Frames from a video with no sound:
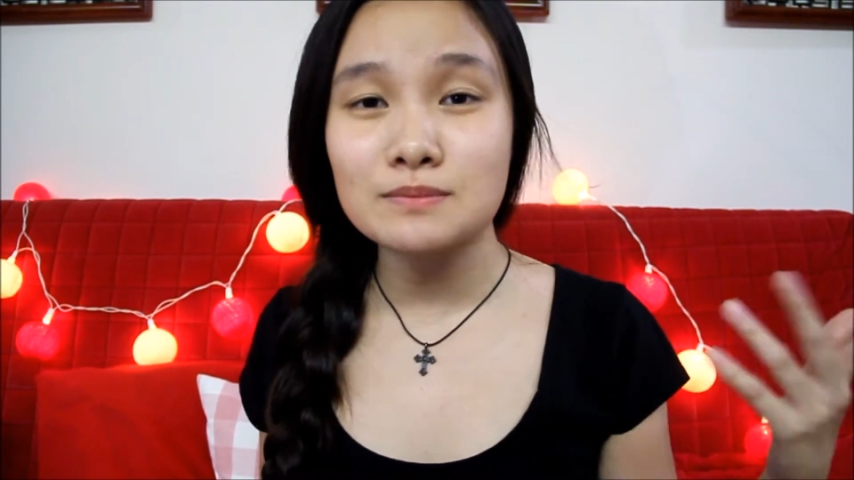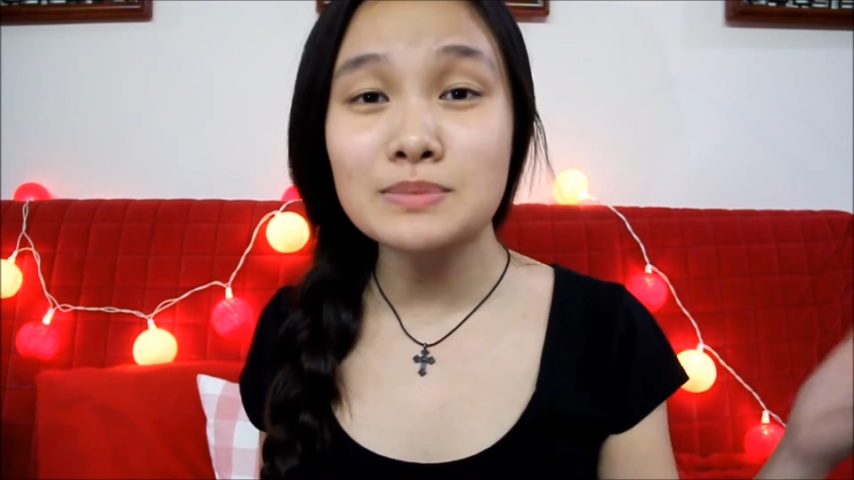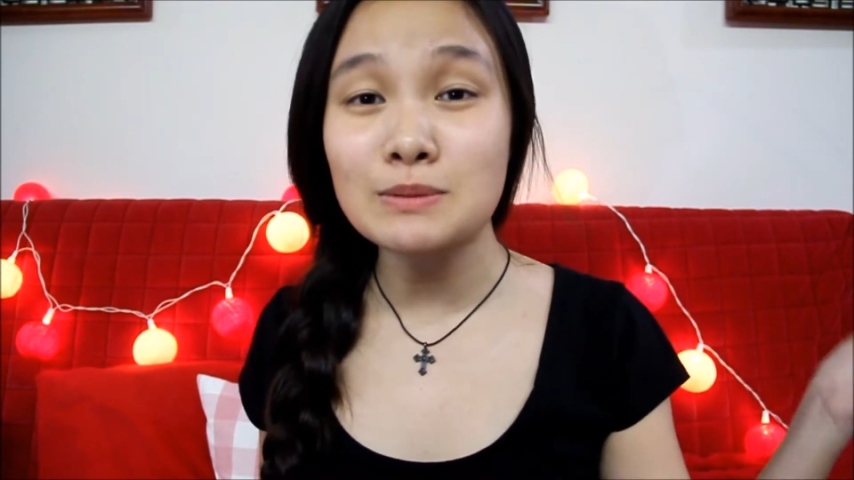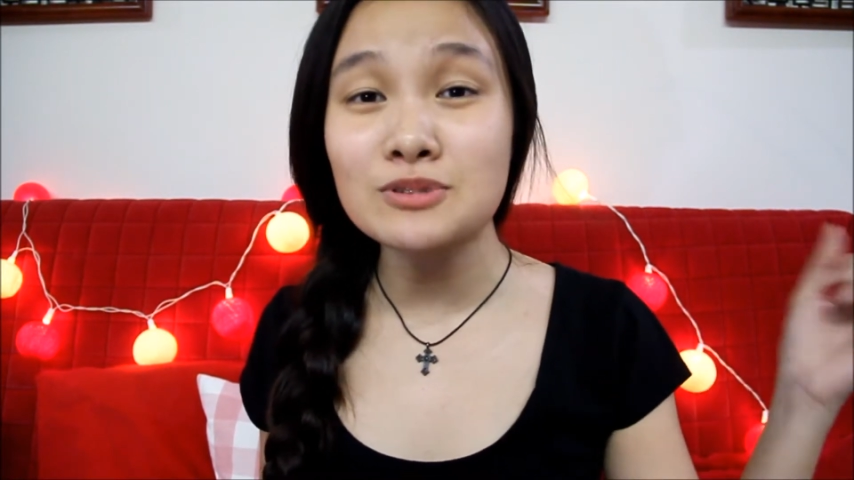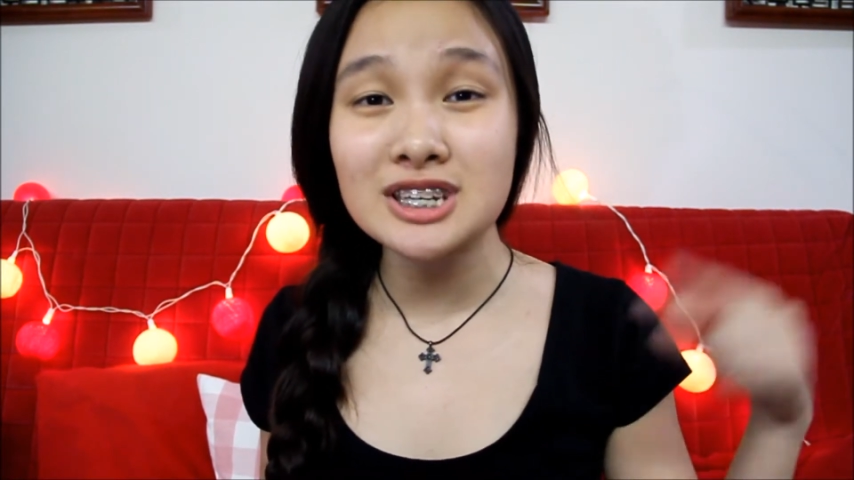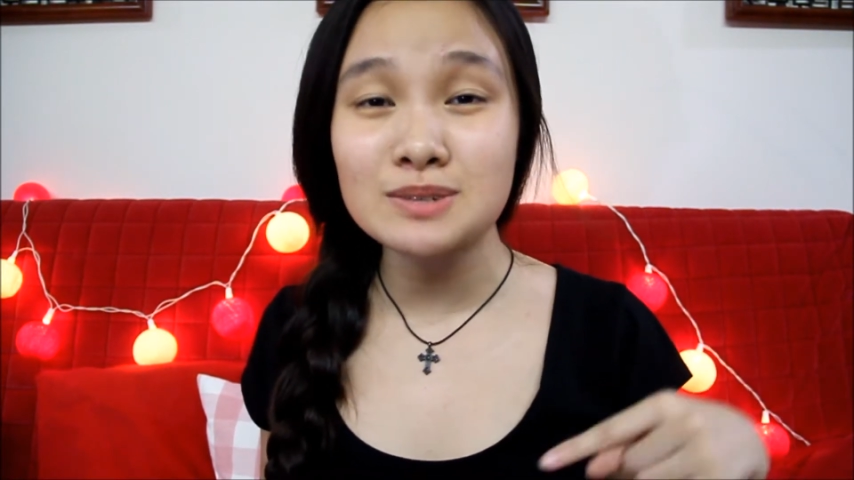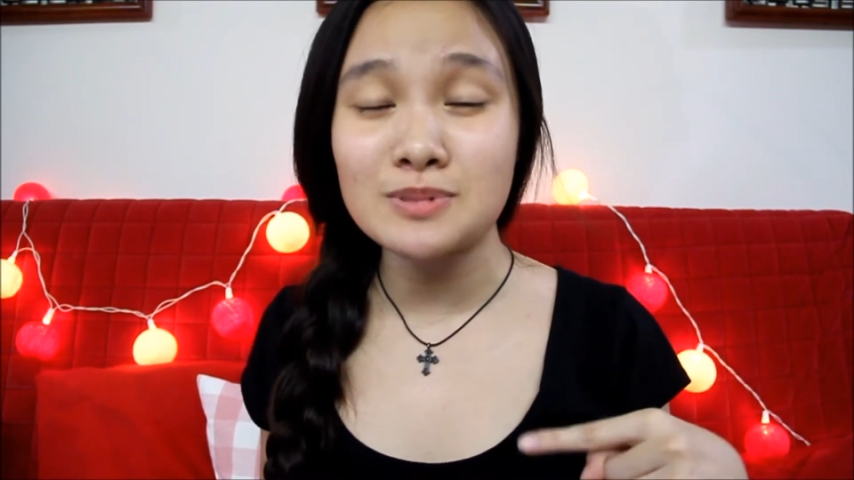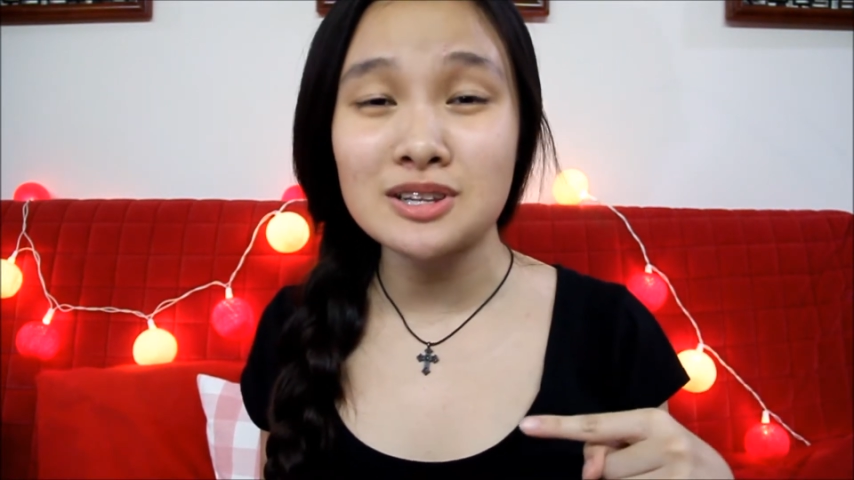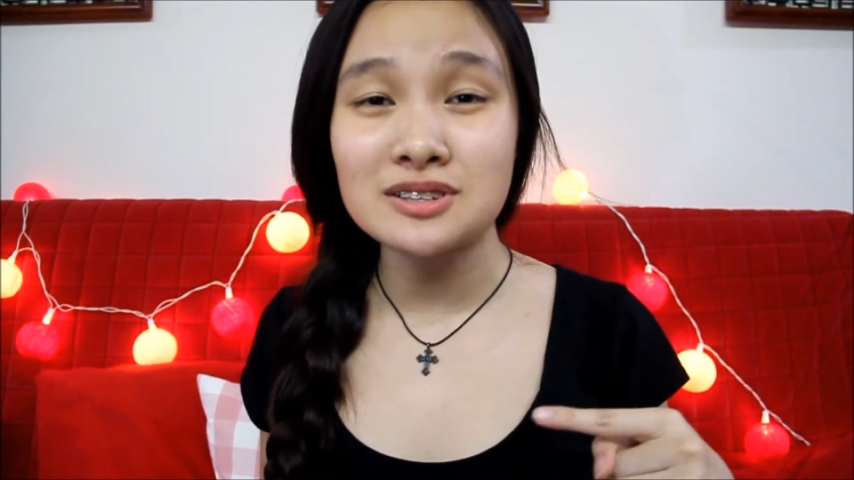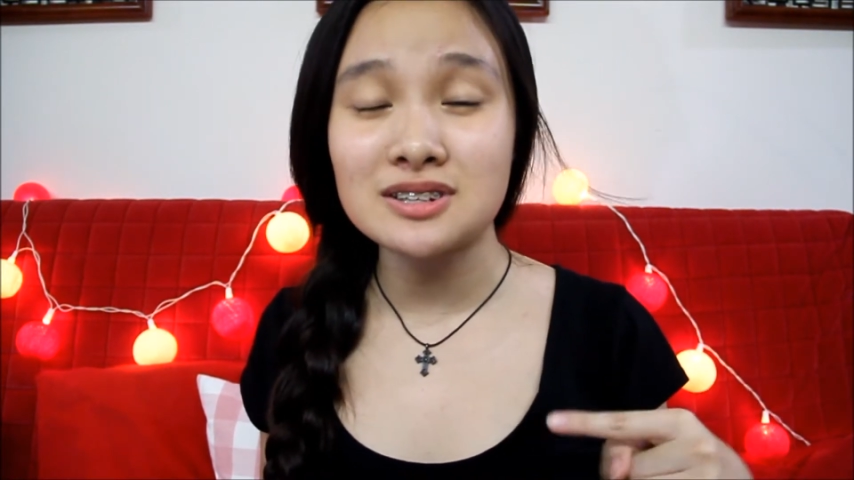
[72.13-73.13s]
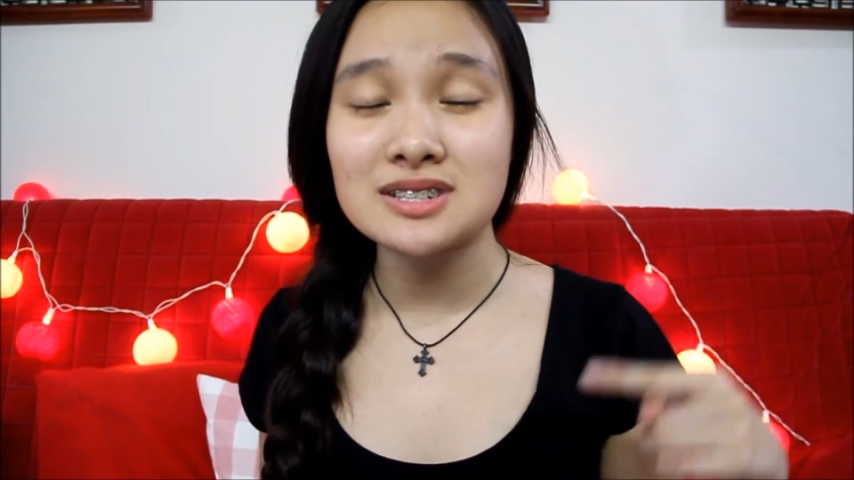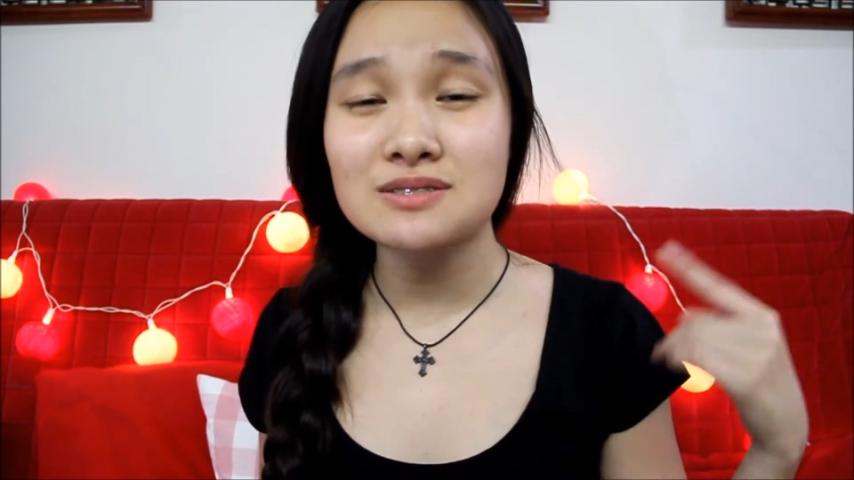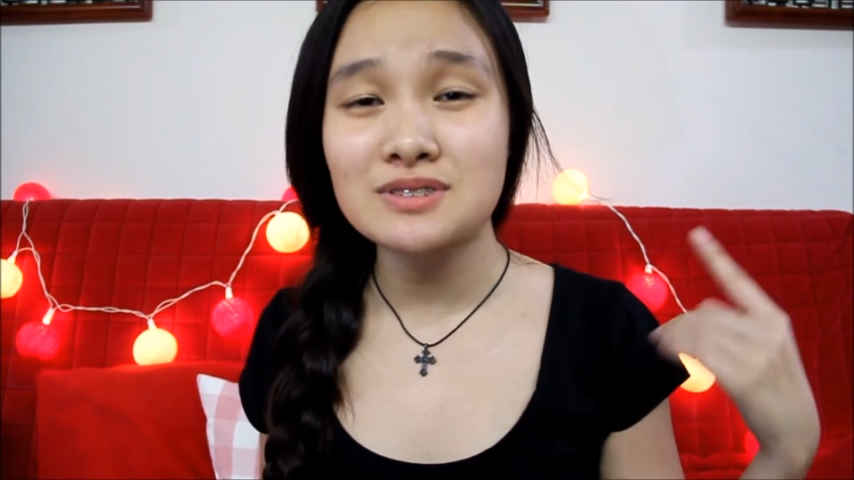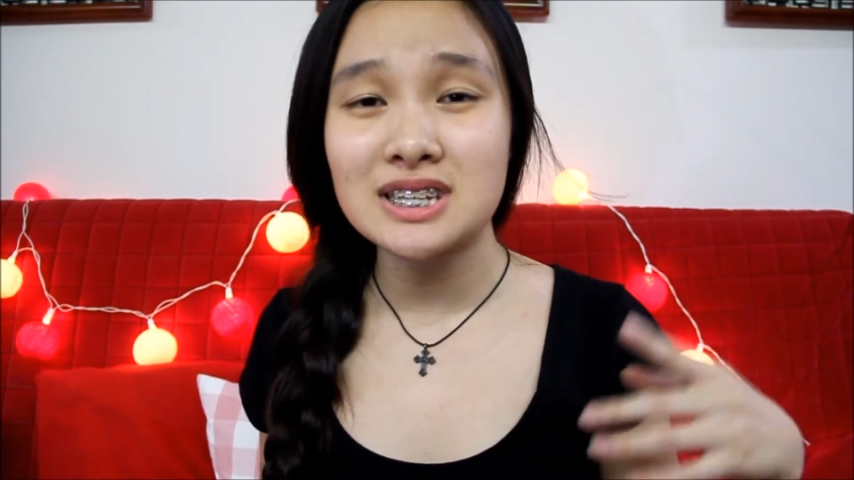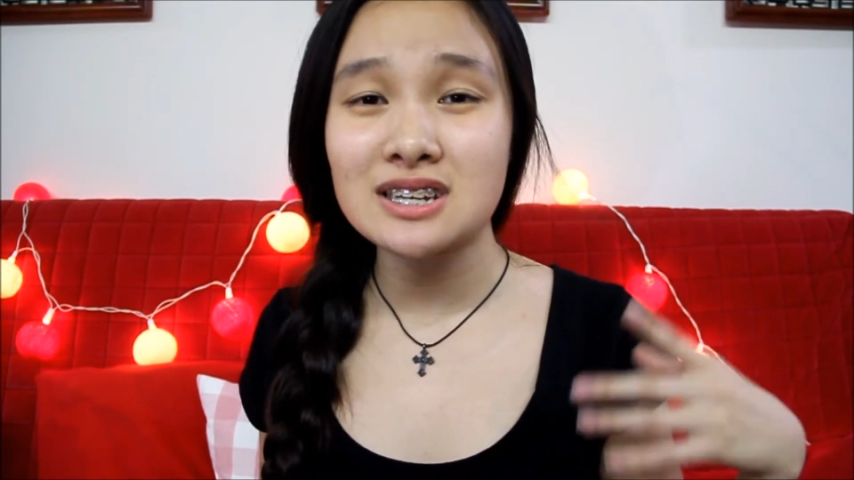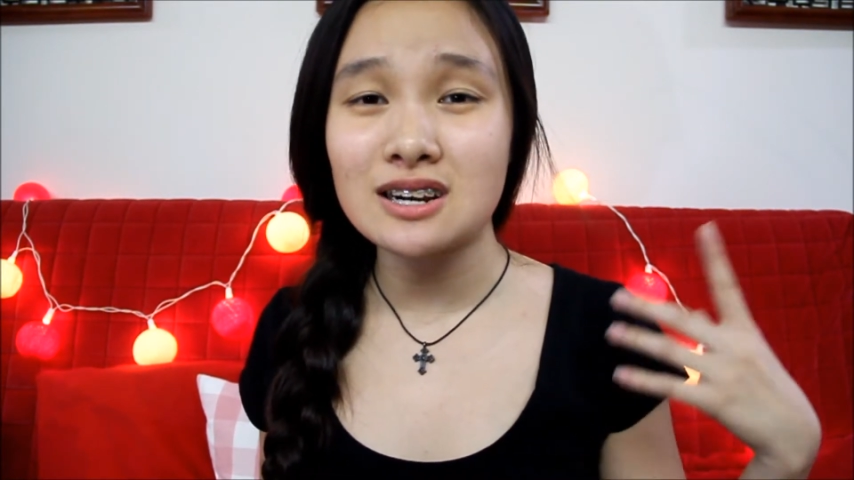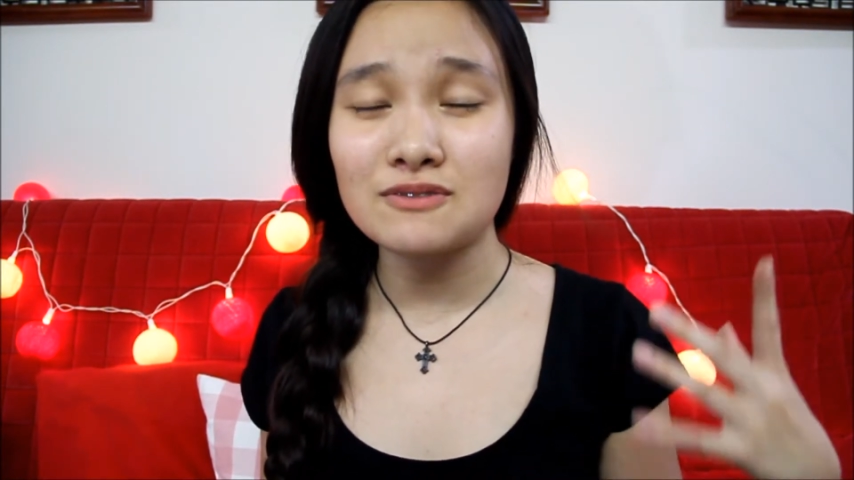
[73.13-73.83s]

But Bookish Bundle is a really